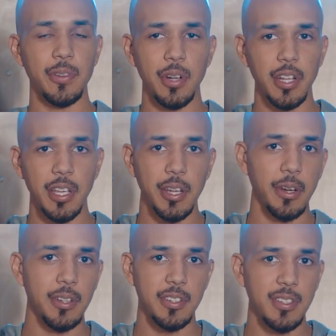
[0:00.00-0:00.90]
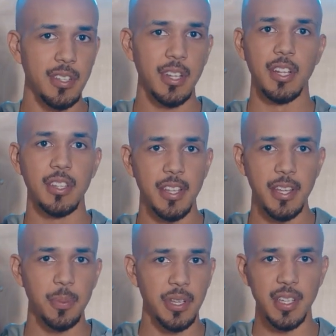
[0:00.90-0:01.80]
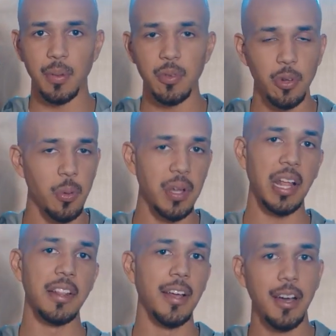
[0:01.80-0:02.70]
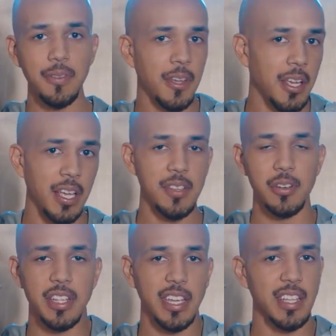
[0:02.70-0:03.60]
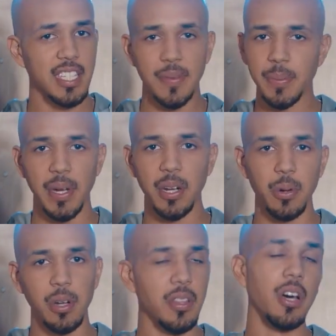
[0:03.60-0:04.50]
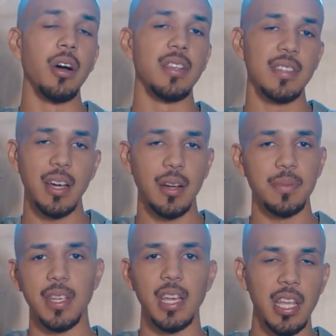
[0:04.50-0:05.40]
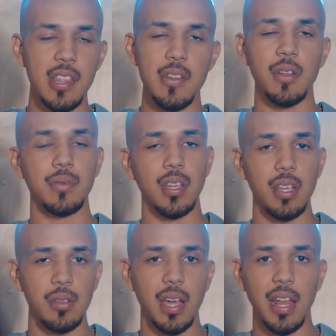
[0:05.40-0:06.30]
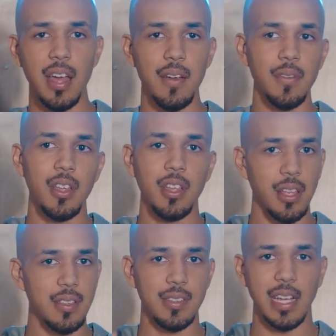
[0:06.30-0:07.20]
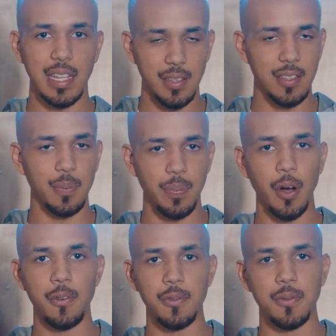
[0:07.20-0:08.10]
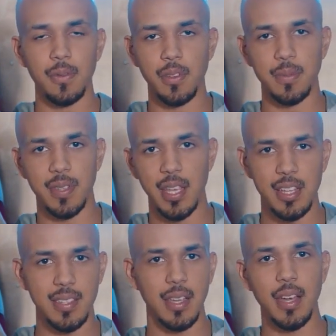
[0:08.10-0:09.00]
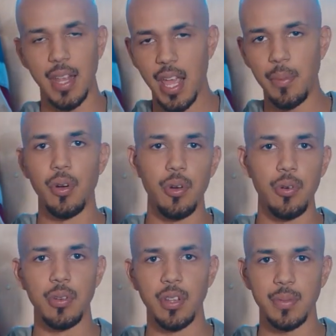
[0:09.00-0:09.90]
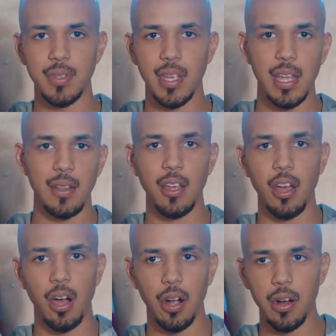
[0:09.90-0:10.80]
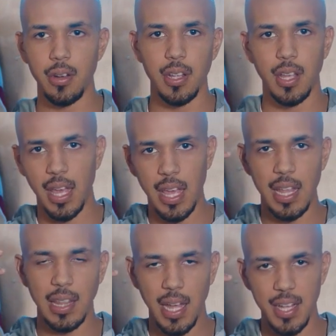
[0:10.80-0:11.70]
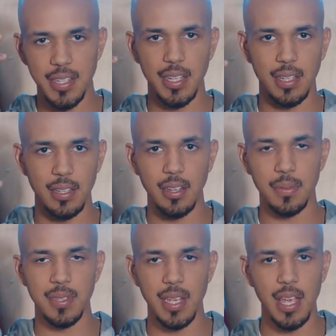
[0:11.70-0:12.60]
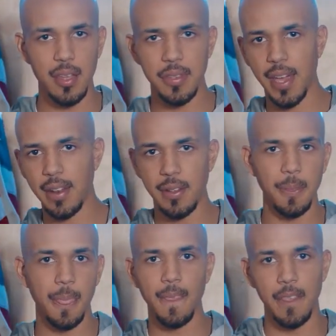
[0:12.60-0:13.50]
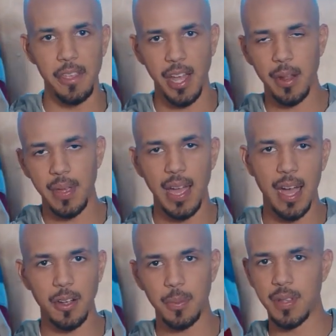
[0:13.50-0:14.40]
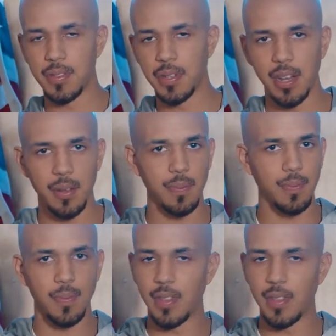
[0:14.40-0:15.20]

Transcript: ever going to hear and just think because I'm doing what I love, it's going to get accepted by the world. No, that's not what I'm saying either. You know what I'm saying? You got to have, it's like, it's both. You know what I'm saying? Sun and moon. You know what I'm saying? Heart and logic. You know what I'm saying? You got to be an alchemist. You got to